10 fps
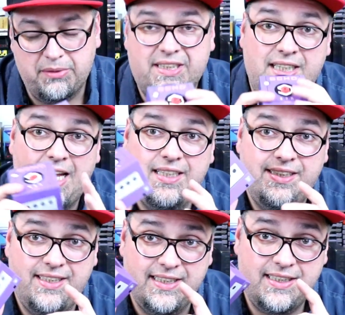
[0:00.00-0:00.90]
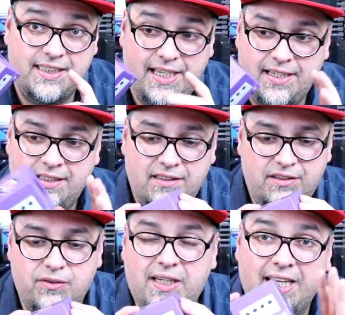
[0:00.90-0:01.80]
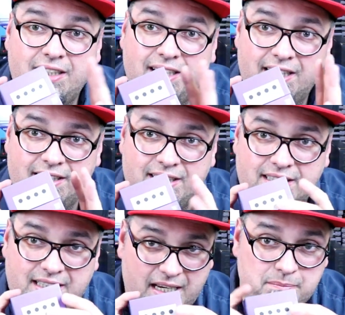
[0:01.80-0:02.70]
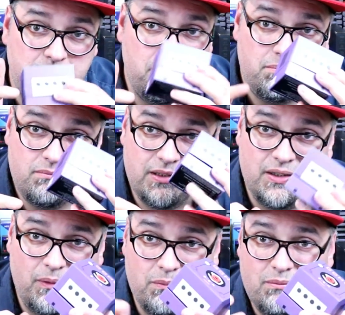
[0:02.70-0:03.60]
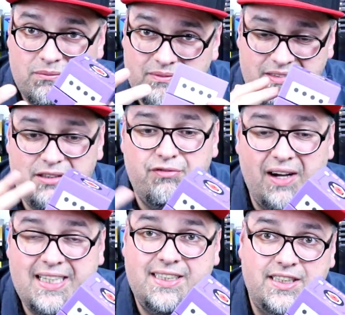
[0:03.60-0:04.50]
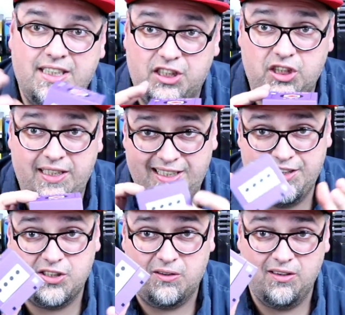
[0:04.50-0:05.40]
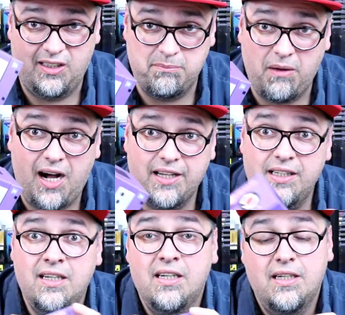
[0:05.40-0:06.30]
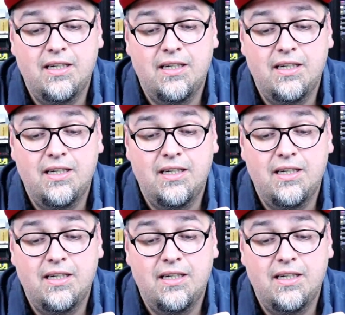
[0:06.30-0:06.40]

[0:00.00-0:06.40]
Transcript: Besides this thing, you can get this same, you know, device essentially internally modded.